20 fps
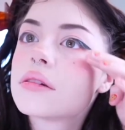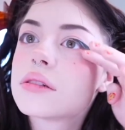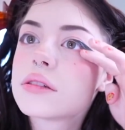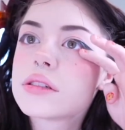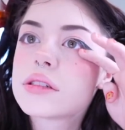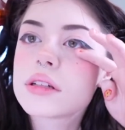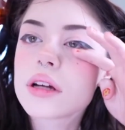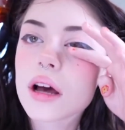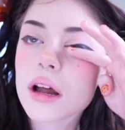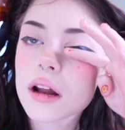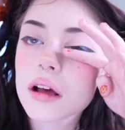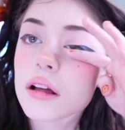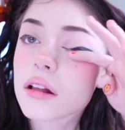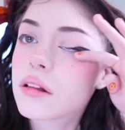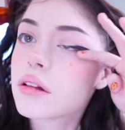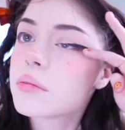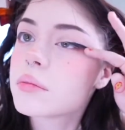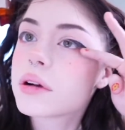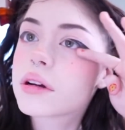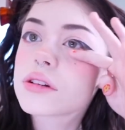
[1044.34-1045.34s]
Just adding a
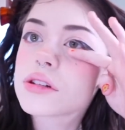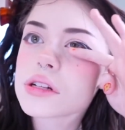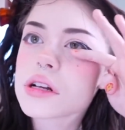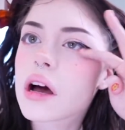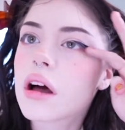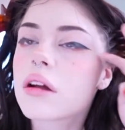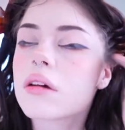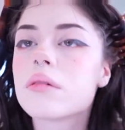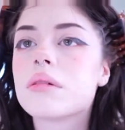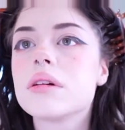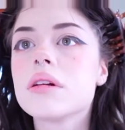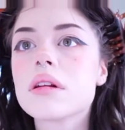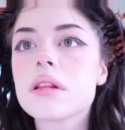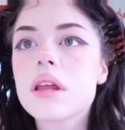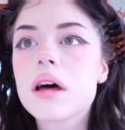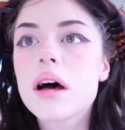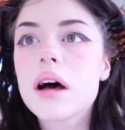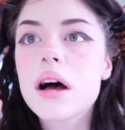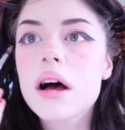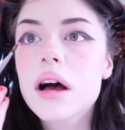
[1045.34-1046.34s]
little bit of shadow under
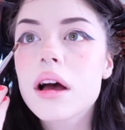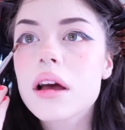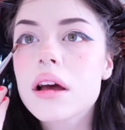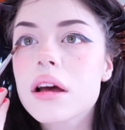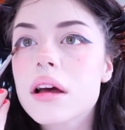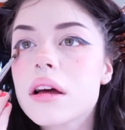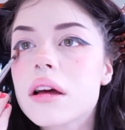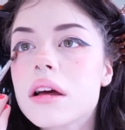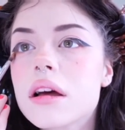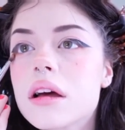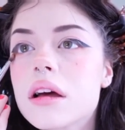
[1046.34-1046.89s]
the eye.